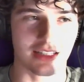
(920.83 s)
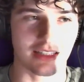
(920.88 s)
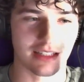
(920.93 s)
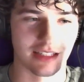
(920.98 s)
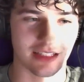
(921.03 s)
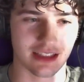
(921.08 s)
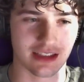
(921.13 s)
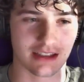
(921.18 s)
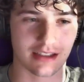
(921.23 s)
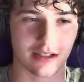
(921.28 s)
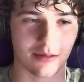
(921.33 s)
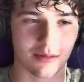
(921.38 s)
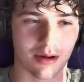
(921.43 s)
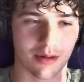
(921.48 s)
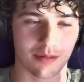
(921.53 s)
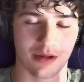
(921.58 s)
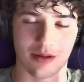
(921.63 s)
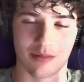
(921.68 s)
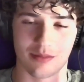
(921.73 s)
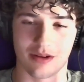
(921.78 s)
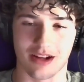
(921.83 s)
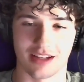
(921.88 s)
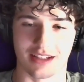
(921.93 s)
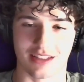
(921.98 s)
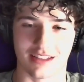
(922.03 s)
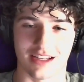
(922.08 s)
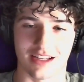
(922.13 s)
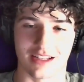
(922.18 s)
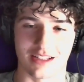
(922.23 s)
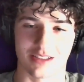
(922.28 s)
get them on my
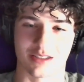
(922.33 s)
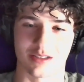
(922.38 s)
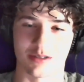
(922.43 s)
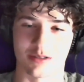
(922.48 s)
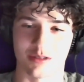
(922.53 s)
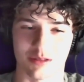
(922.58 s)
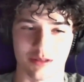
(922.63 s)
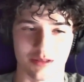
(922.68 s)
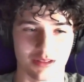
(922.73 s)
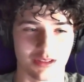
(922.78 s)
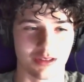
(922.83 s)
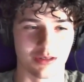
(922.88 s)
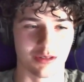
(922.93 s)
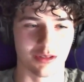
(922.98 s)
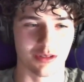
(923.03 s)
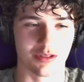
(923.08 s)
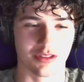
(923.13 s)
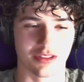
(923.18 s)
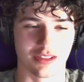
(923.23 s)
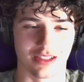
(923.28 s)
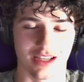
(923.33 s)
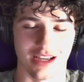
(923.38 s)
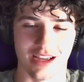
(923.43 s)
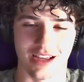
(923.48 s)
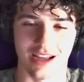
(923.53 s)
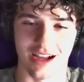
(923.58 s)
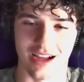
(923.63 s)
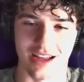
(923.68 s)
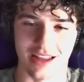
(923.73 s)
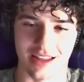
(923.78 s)
podcast through using
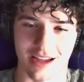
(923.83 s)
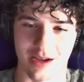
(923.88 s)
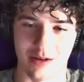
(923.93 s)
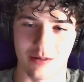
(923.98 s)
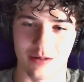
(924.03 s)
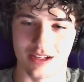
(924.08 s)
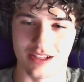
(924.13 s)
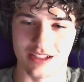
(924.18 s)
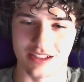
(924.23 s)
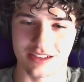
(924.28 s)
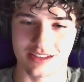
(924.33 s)
AI that way.